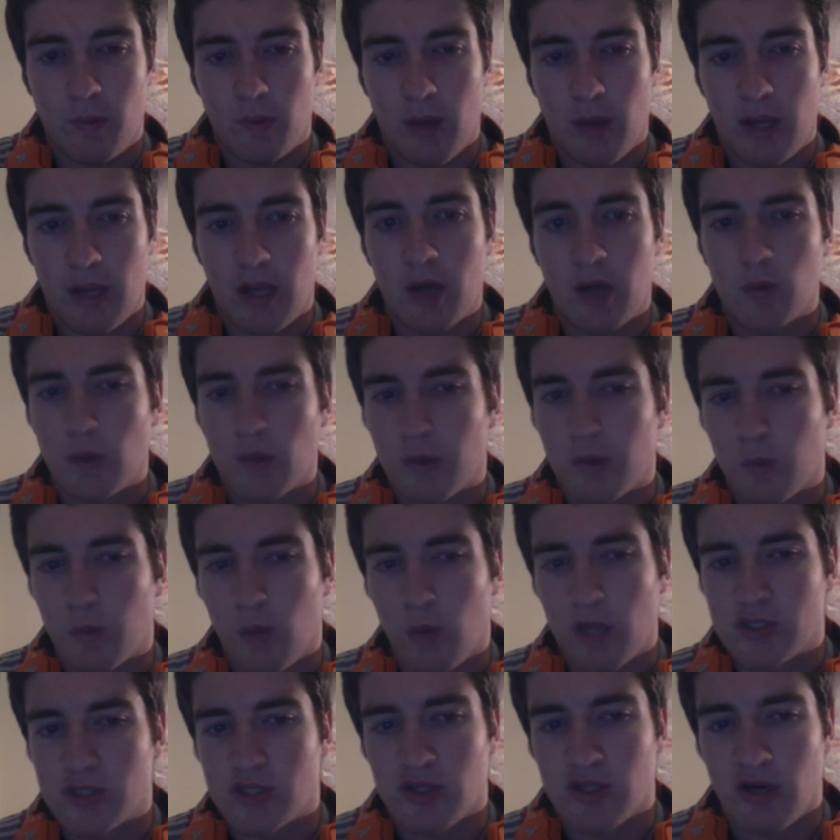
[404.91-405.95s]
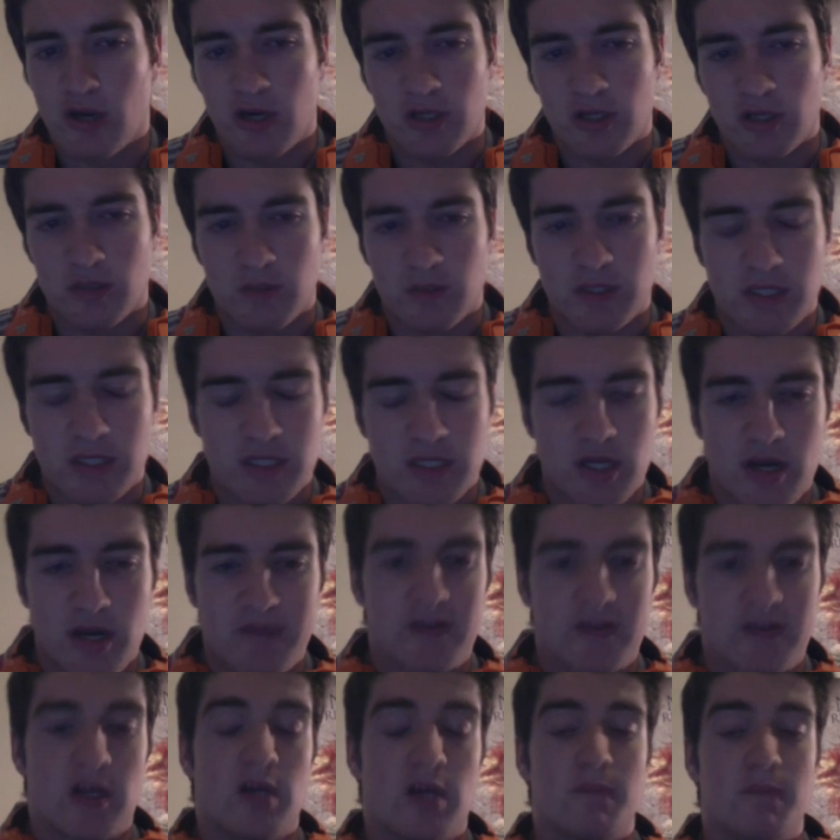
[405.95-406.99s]
along with Watch Dogs, which is not
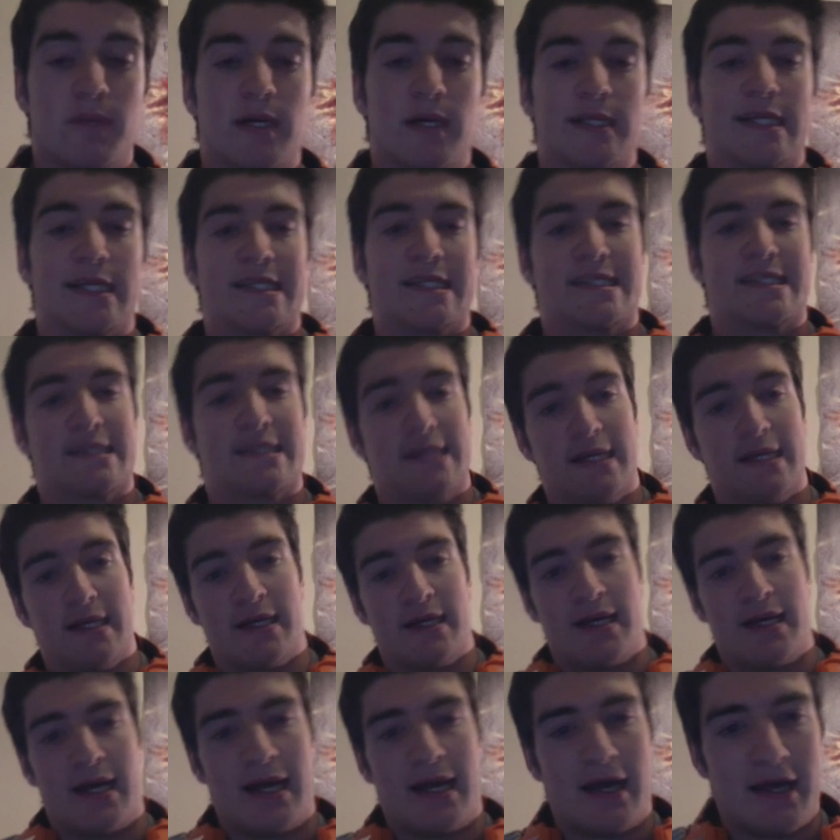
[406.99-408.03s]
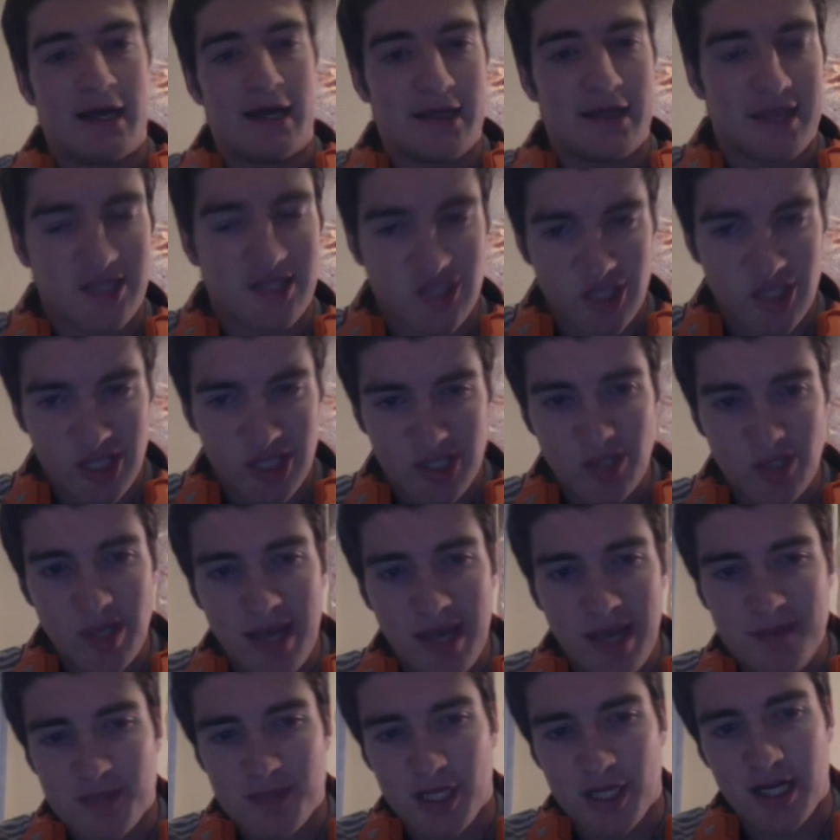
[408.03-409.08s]
even on my list. Uh, so the two
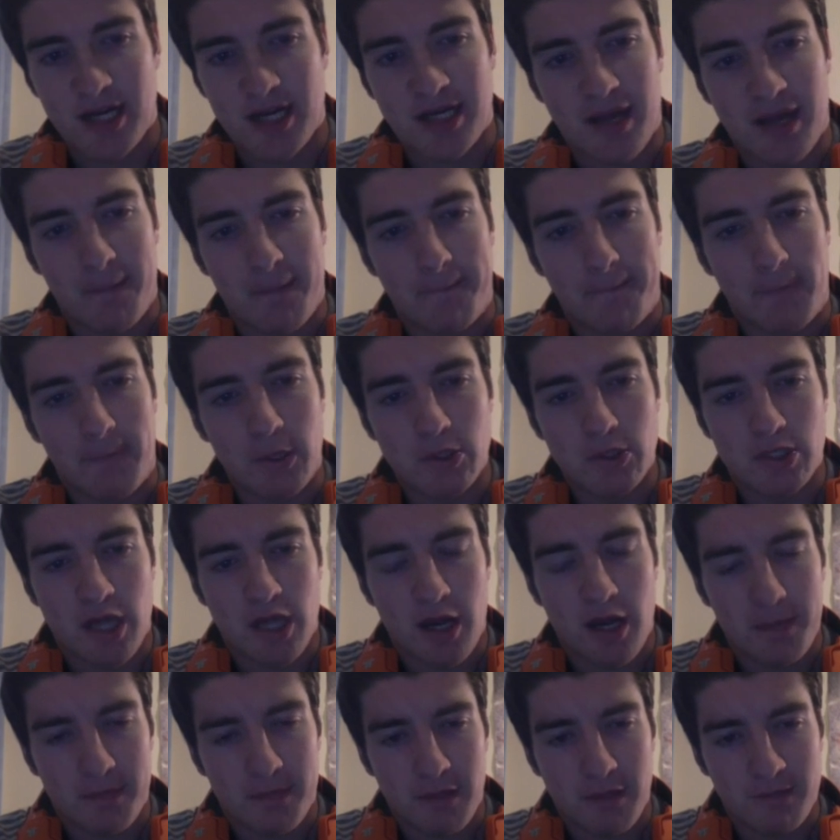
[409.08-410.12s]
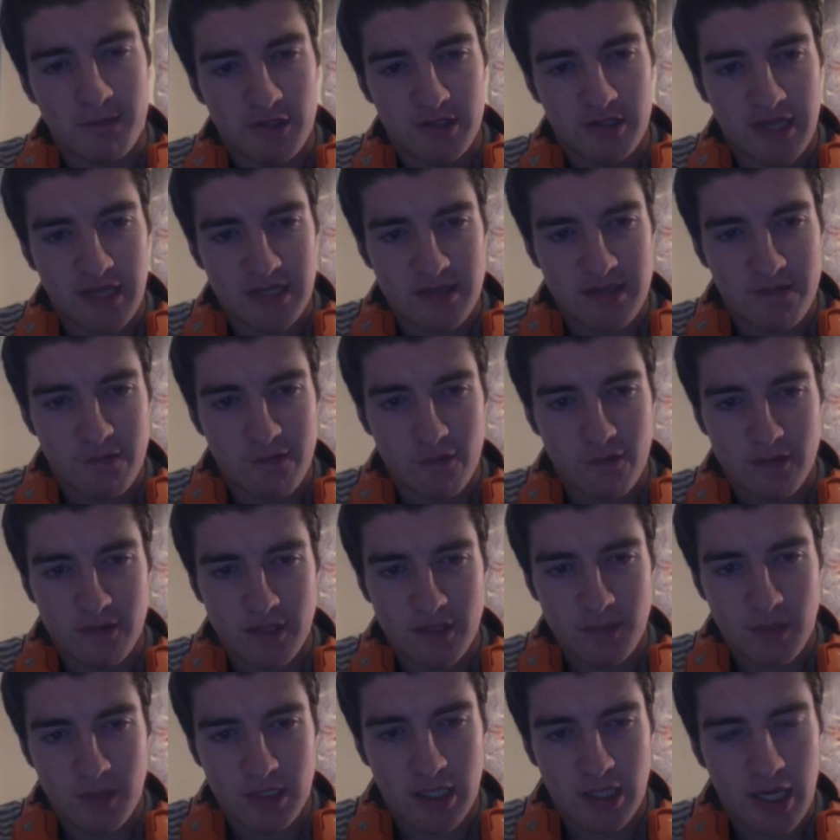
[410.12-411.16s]
games that kind of got most hyped up for
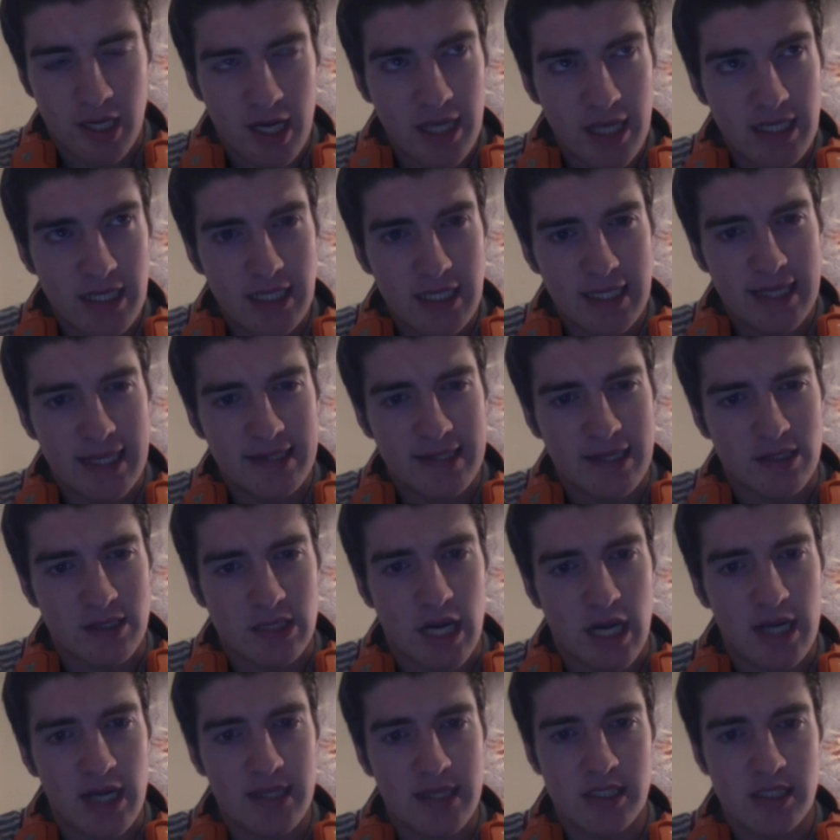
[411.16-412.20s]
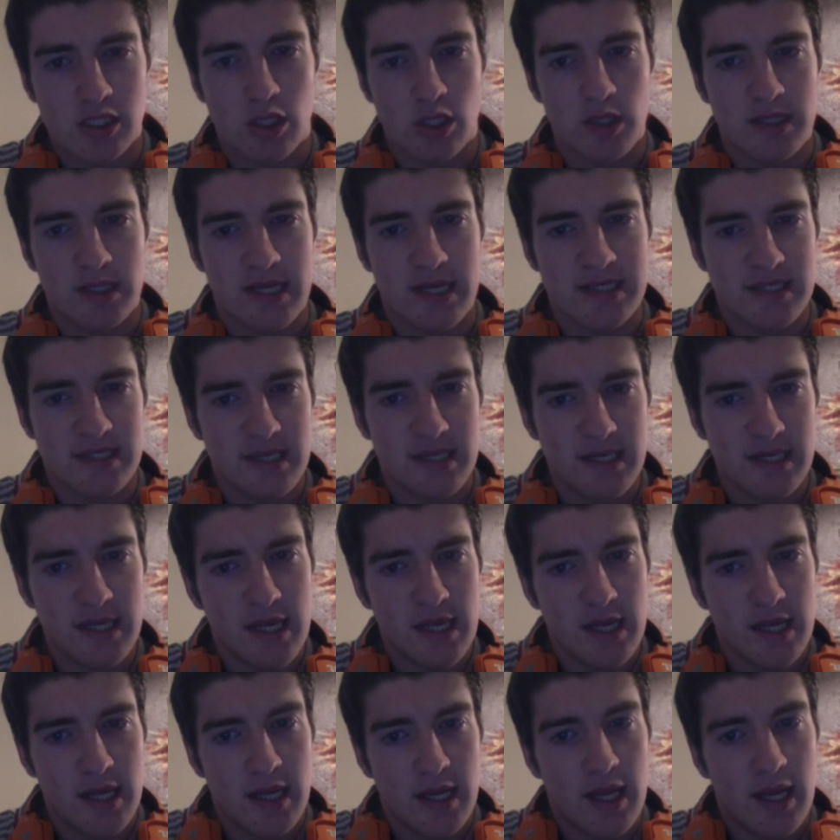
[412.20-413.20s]
2014 were kind of letdowns. I enjoy Destiny.